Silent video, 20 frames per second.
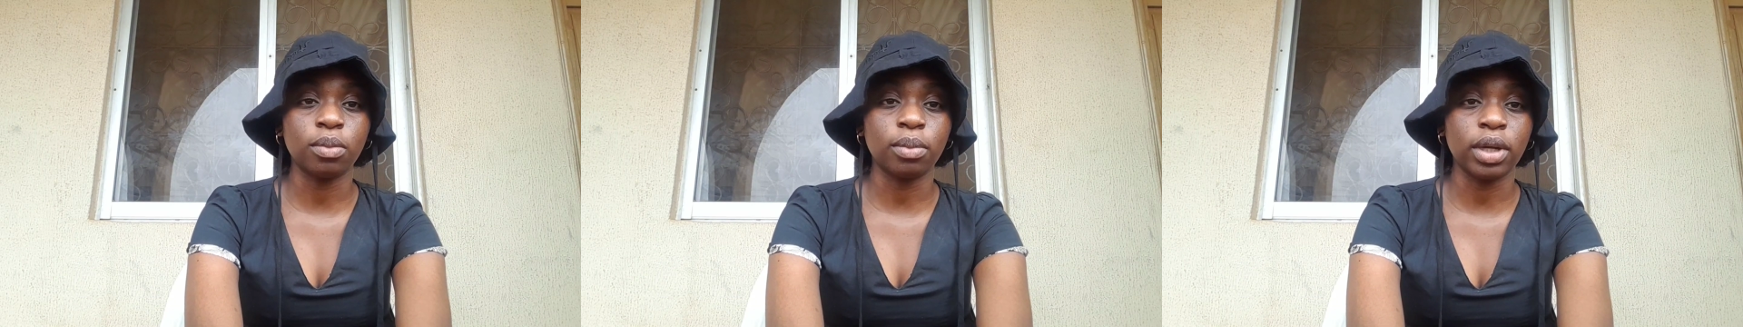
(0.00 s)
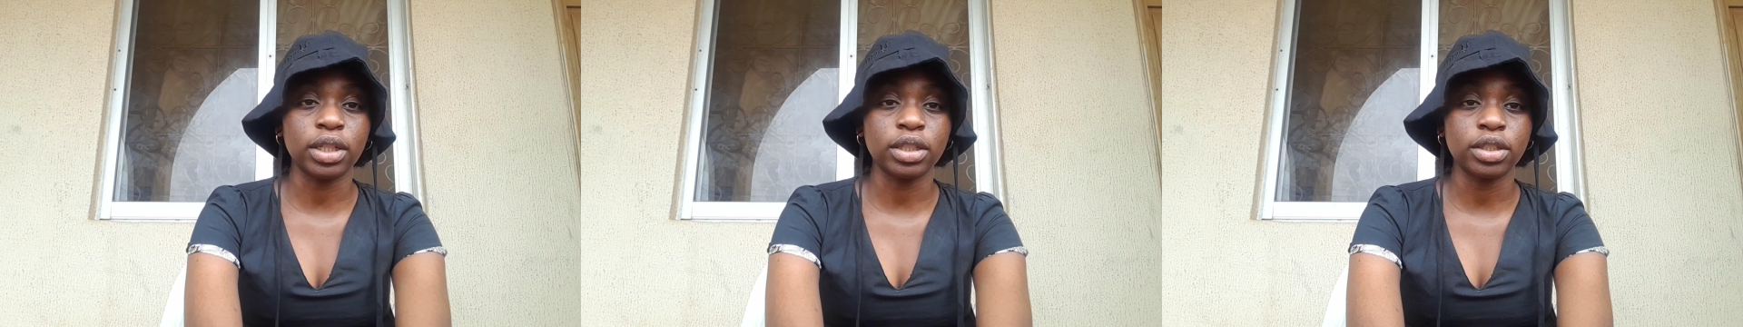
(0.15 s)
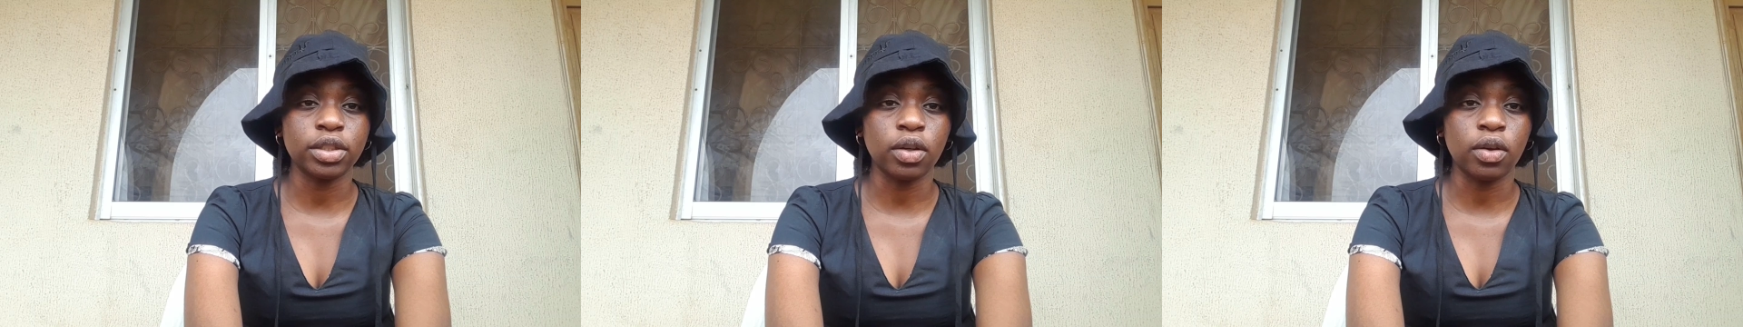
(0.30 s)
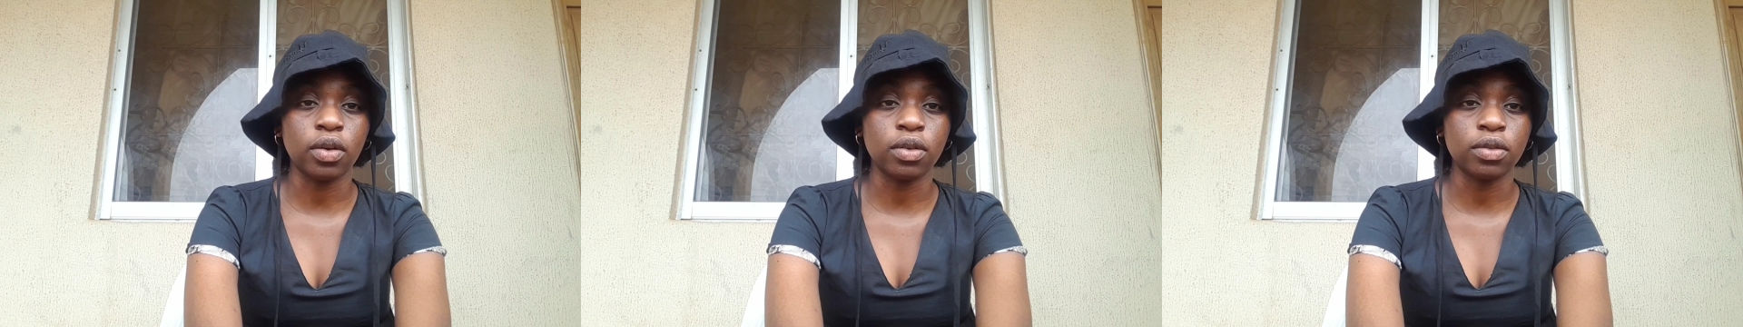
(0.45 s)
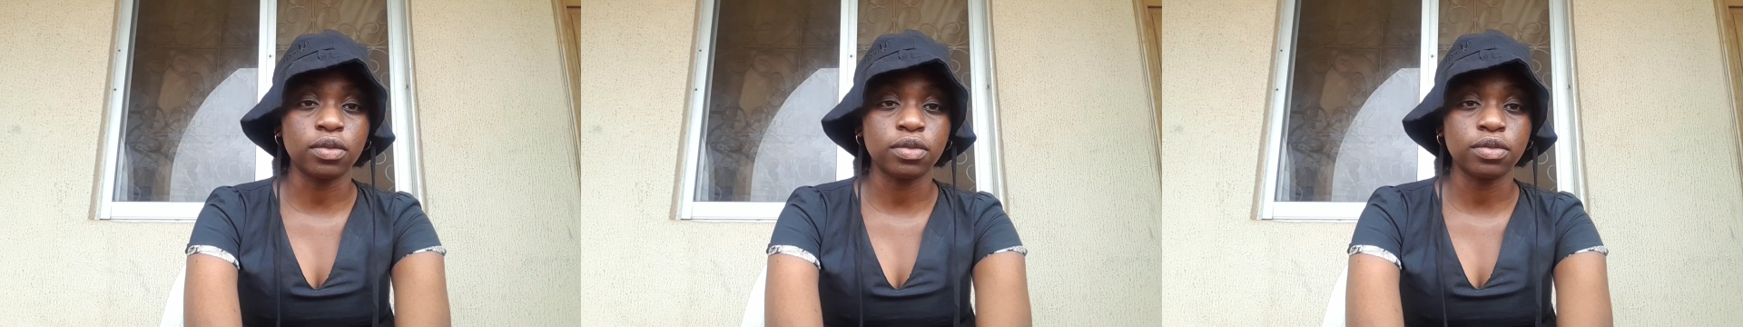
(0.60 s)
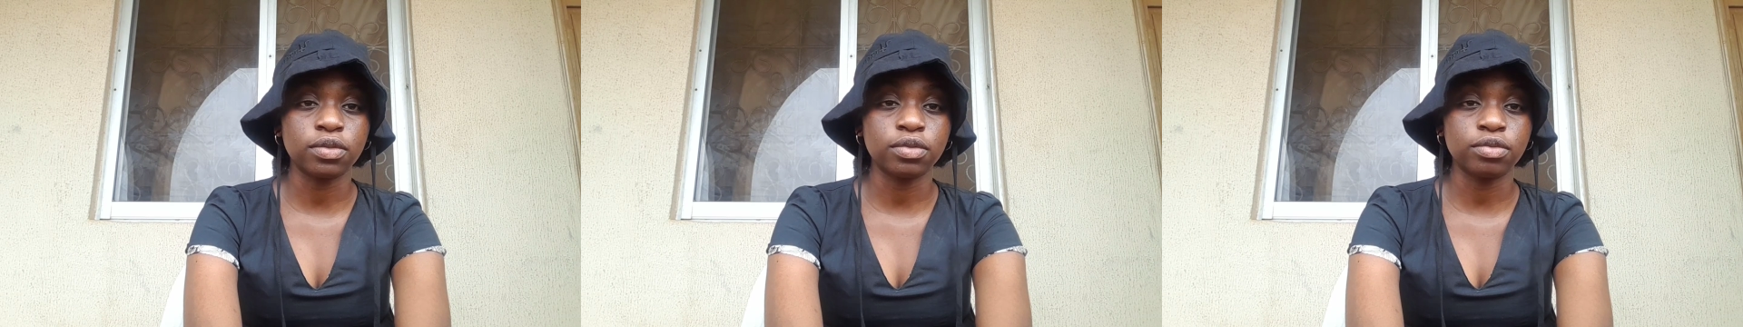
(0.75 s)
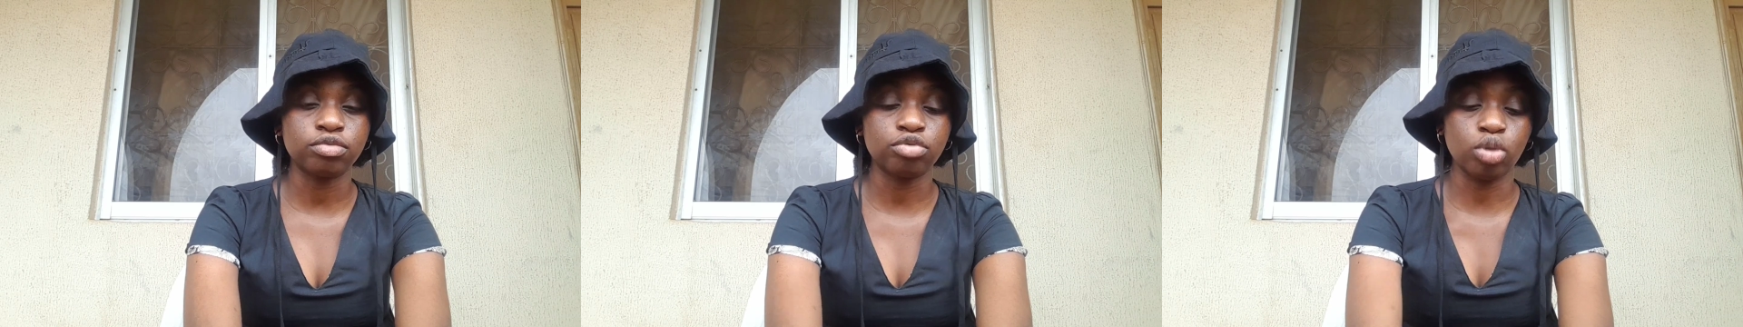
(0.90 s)
myself
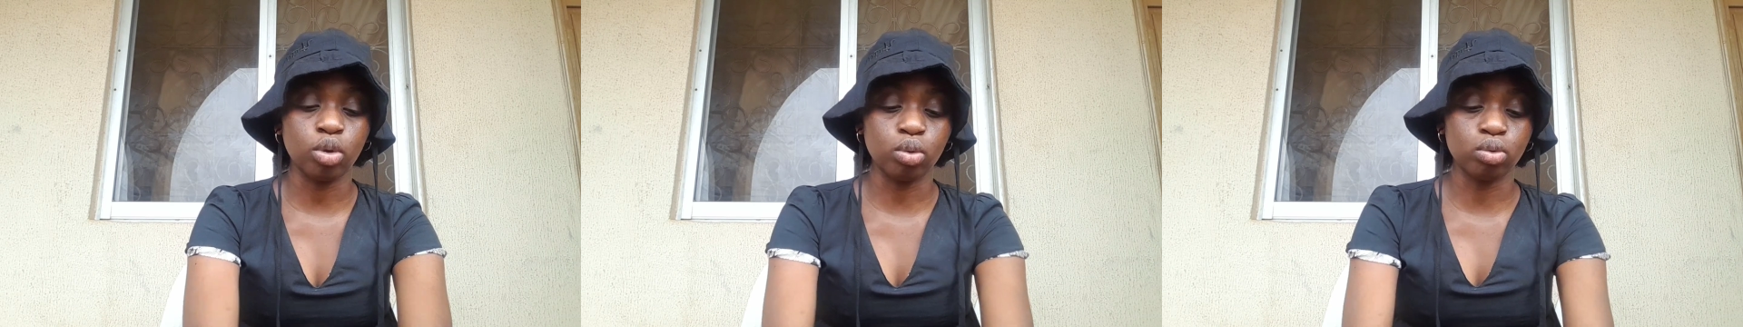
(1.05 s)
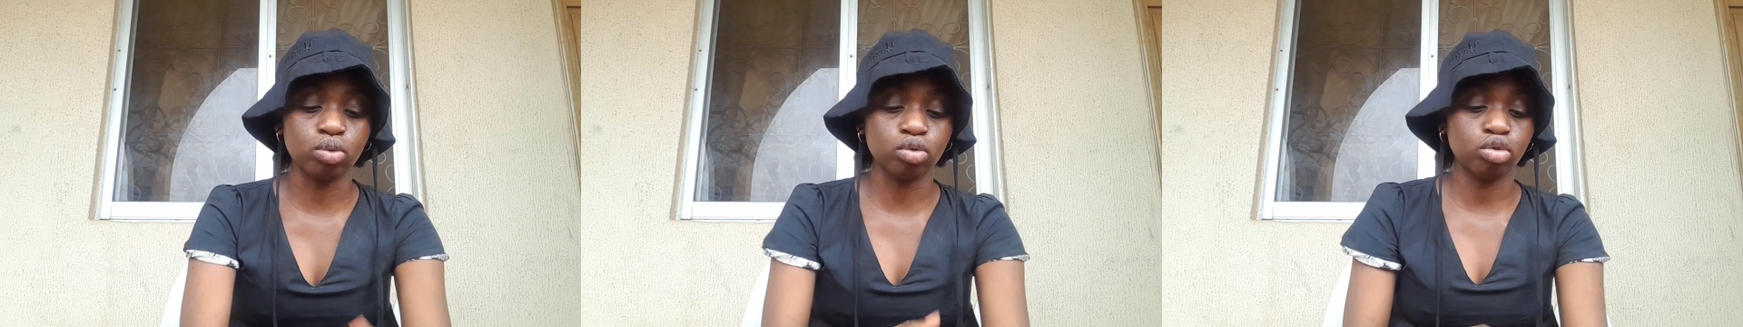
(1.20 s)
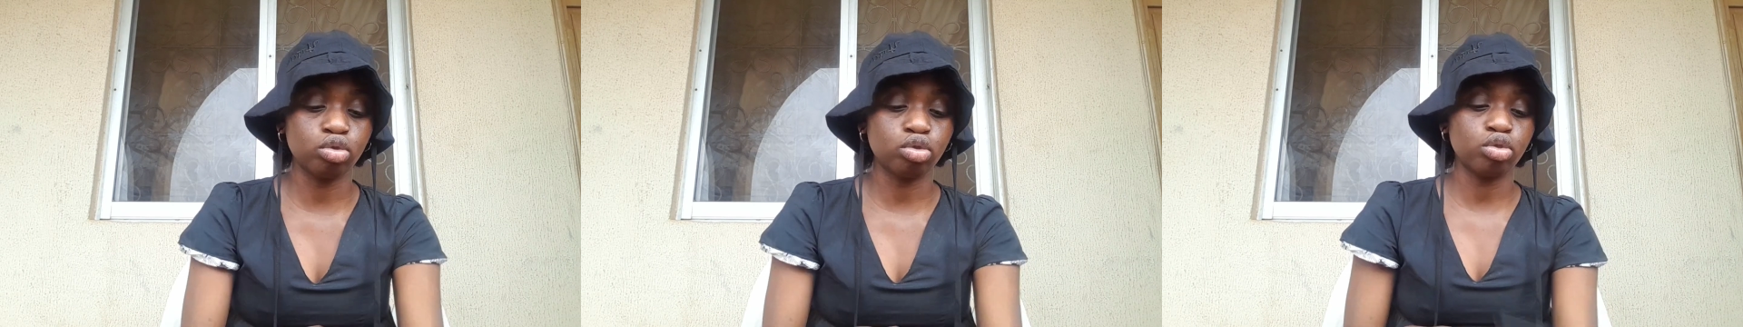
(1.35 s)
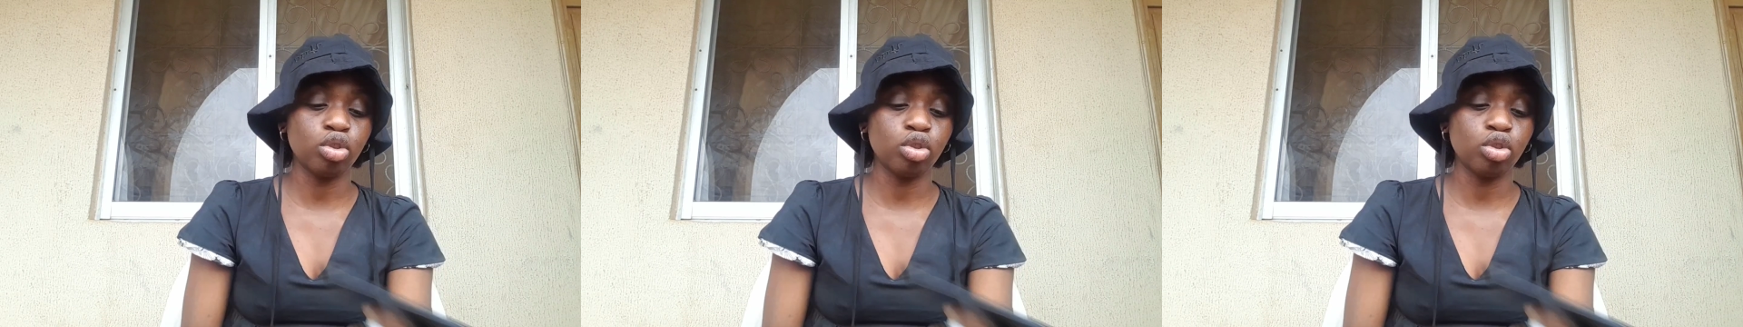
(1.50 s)
don't